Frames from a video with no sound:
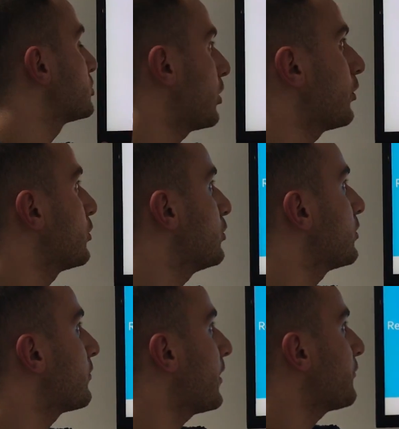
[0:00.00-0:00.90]
showing
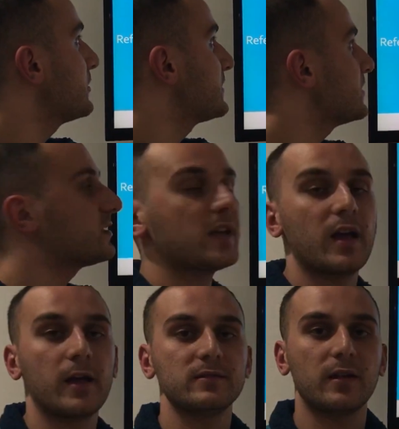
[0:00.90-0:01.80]
you the references,
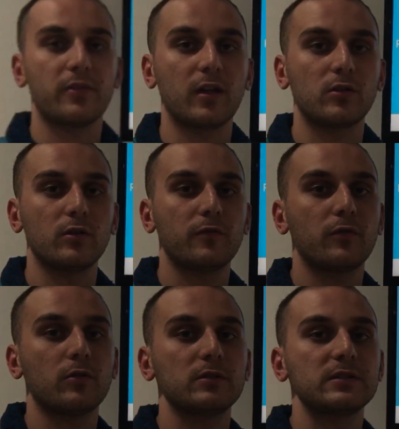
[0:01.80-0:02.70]
and thank you
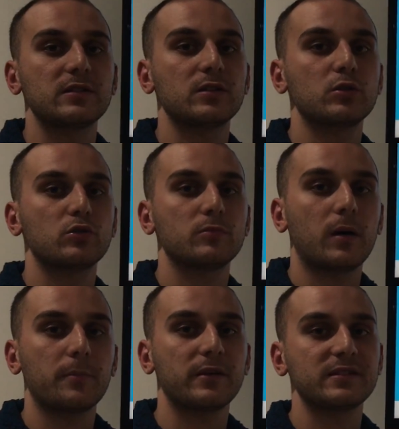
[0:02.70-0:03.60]
for listening to
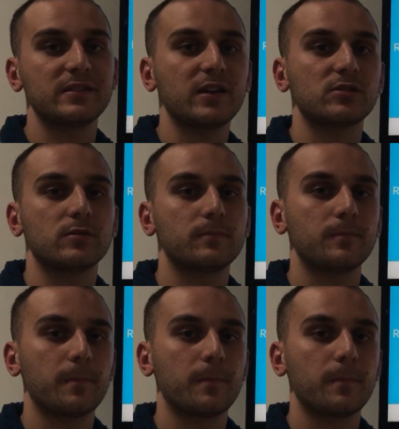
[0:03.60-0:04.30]
my presentation.